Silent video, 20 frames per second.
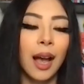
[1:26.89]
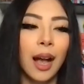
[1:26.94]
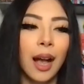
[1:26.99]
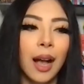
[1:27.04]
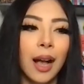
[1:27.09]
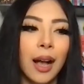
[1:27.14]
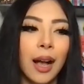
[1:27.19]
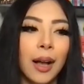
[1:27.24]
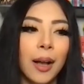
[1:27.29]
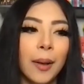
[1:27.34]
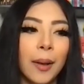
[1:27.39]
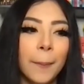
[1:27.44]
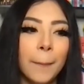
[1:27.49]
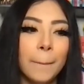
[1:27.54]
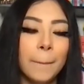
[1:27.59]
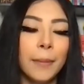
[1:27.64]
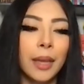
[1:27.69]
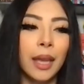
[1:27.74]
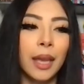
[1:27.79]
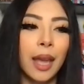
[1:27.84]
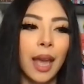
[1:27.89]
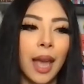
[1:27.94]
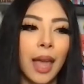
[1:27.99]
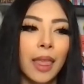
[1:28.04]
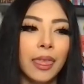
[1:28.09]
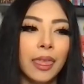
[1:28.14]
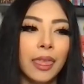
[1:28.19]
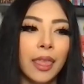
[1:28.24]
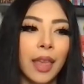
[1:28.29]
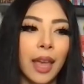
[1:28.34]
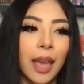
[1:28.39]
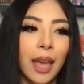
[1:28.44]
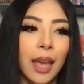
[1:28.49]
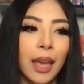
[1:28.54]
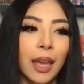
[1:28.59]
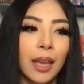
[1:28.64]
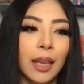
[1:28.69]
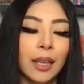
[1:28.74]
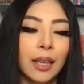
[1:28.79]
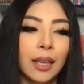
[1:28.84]
And
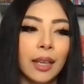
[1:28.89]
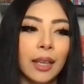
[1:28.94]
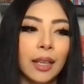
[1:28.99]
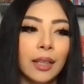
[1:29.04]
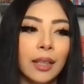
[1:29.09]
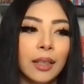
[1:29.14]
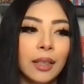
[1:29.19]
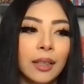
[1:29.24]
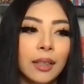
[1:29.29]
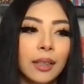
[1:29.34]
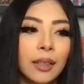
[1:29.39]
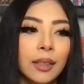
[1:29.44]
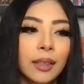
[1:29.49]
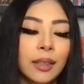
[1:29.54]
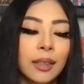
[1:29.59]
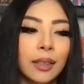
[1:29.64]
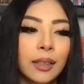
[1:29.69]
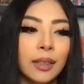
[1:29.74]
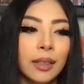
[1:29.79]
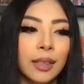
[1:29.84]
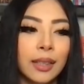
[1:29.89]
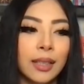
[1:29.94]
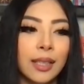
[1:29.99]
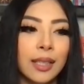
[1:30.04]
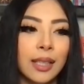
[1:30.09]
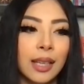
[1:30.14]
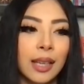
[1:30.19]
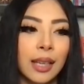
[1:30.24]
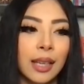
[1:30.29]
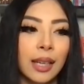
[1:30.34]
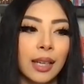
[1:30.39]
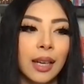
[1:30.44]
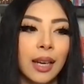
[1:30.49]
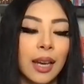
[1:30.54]
then let's see.